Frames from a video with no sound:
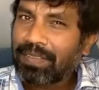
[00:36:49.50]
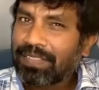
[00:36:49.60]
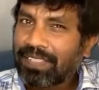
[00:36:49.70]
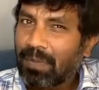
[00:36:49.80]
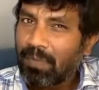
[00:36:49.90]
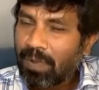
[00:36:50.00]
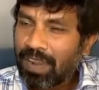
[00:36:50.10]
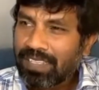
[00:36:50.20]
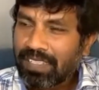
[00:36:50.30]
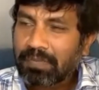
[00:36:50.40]

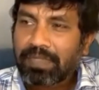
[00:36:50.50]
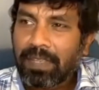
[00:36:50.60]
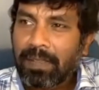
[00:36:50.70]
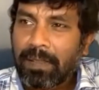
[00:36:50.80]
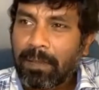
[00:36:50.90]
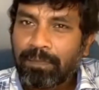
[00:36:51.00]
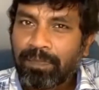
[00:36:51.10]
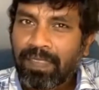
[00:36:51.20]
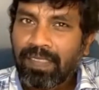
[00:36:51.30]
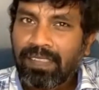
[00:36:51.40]
somewhere, sometime,
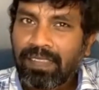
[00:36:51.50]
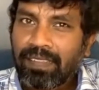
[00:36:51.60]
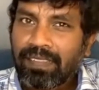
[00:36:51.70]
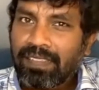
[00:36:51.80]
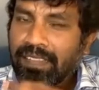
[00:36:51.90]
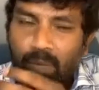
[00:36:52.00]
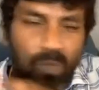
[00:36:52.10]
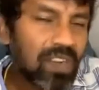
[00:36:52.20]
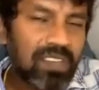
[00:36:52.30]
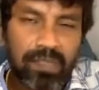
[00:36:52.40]

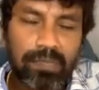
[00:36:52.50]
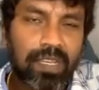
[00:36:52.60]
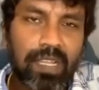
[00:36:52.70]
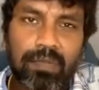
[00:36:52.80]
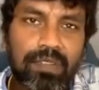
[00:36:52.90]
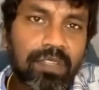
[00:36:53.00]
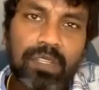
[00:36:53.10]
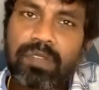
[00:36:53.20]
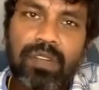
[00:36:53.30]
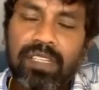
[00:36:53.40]

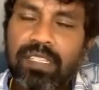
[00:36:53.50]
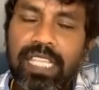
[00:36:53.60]
Jesus is going to